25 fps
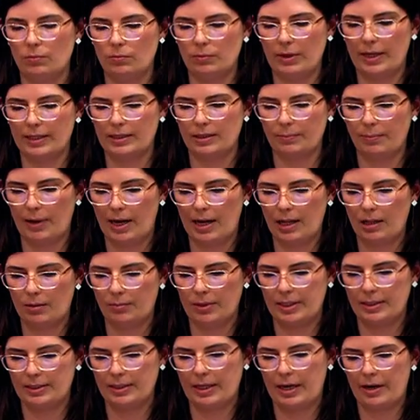as a
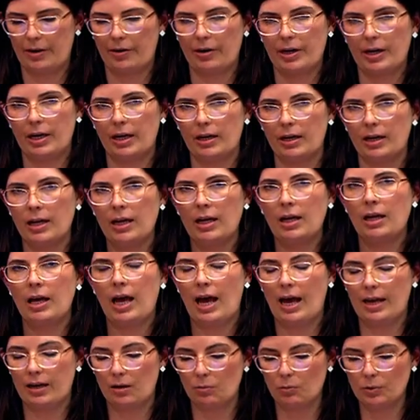parliamentarian,
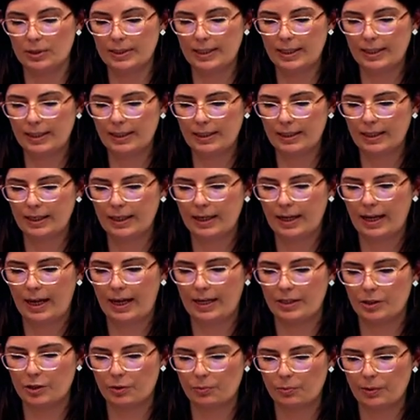and it was clear
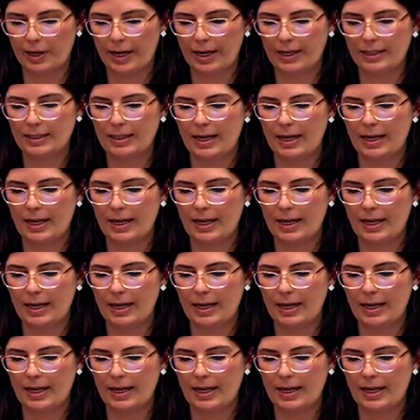and direct